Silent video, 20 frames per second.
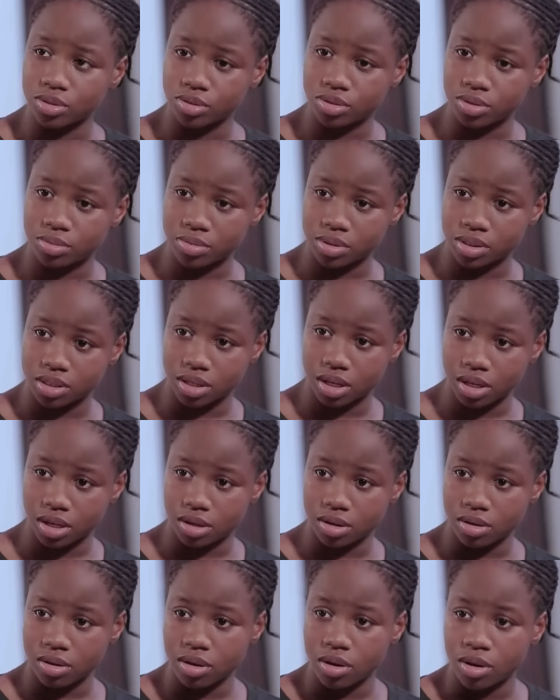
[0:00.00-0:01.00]
told me
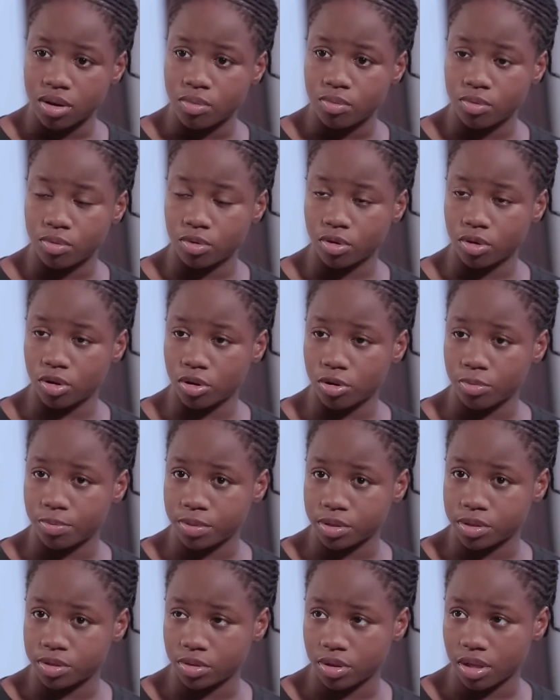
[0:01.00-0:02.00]
that we'll all
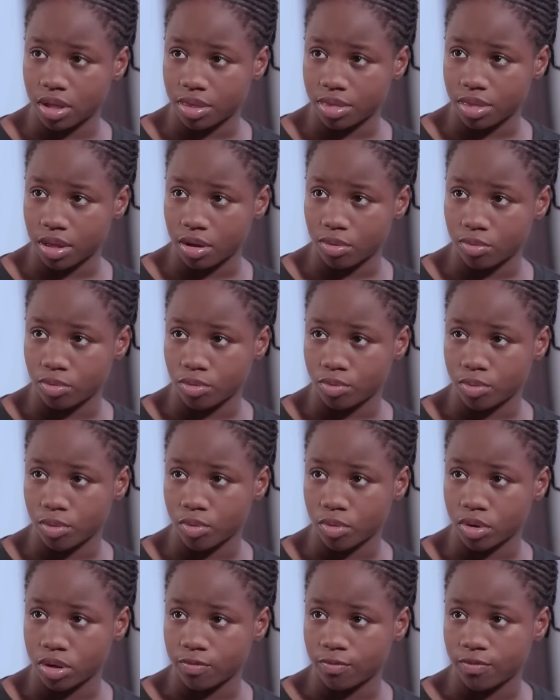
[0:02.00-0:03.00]
be together and we'll be
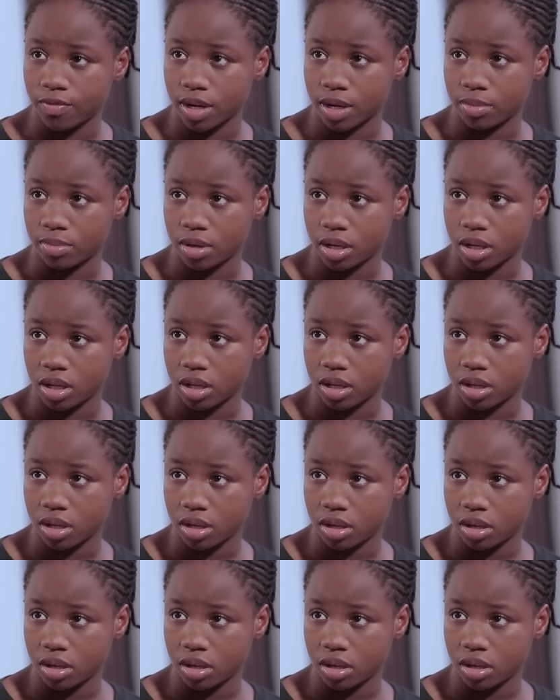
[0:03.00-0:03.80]
one family.